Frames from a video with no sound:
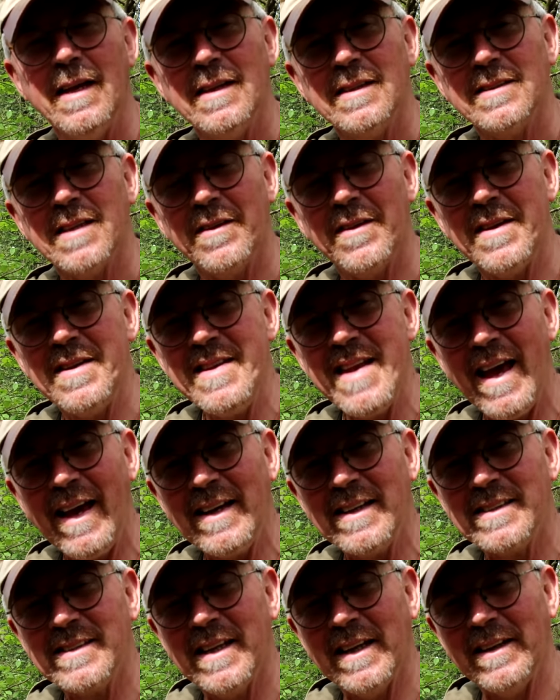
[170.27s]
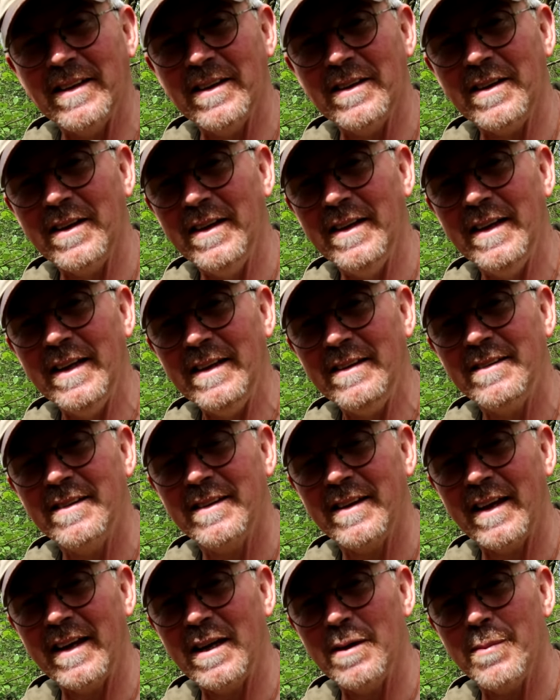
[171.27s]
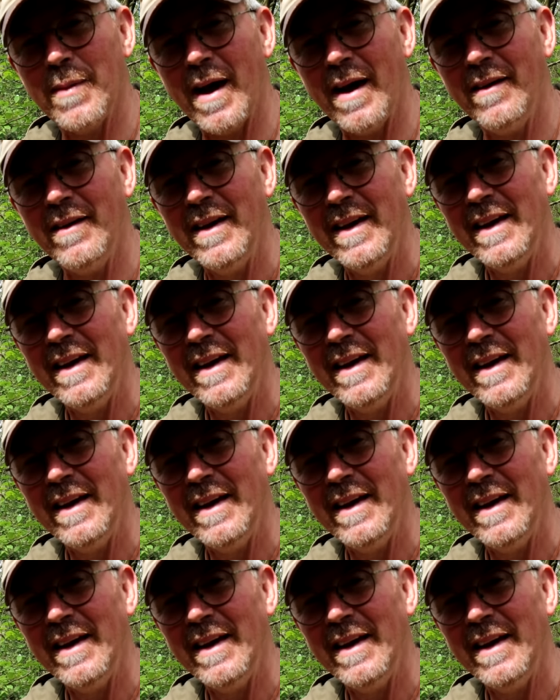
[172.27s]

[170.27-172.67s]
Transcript: So the next thing that you need to think about